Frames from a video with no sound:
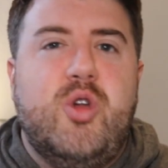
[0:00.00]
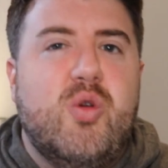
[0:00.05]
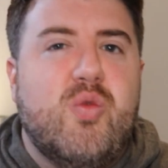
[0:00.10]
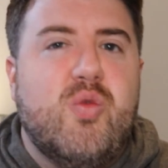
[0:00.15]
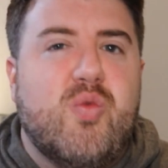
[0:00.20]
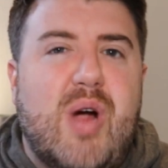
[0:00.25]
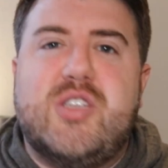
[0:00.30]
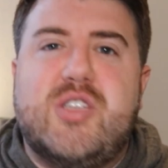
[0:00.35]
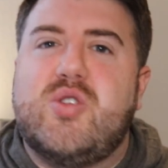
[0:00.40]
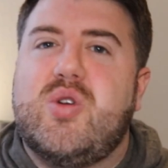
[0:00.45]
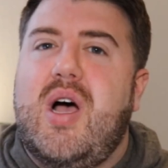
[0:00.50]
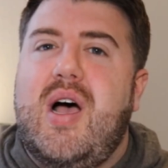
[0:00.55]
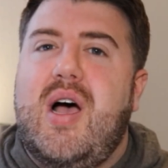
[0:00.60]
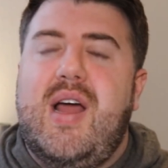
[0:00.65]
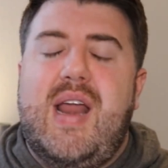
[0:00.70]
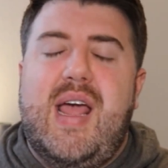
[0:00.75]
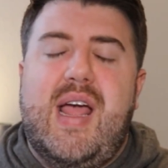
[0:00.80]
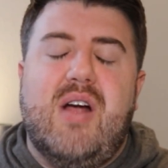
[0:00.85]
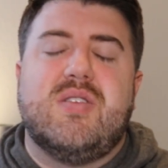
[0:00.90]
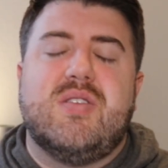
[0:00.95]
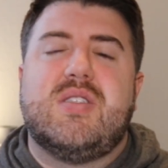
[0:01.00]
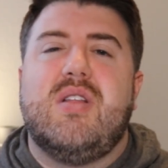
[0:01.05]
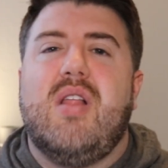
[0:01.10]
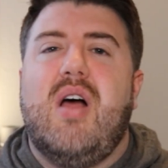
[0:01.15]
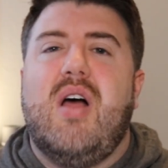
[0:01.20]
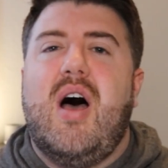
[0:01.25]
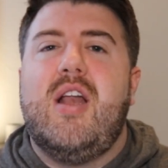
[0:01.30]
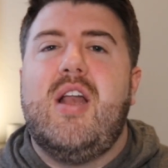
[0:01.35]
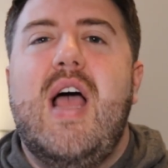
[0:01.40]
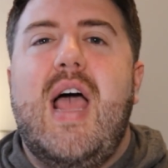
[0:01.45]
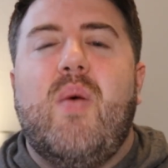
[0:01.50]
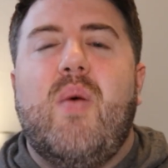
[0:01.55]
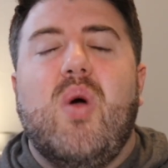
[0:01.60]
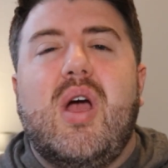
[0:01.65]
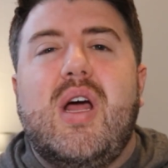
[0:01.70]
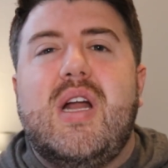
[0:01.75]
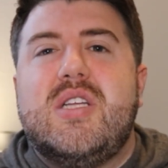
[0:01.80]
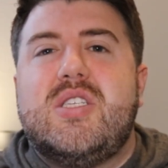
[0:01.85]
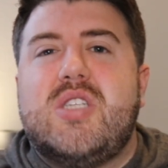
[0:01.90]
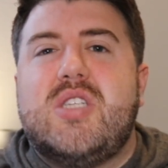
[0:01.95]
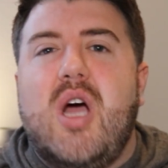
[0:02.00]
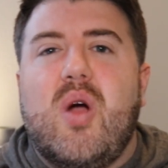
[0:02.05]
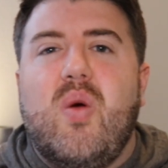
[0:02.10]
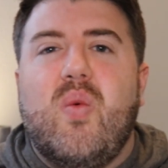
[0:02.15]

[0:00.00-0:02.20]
restaurant, hair salon, and we're going to start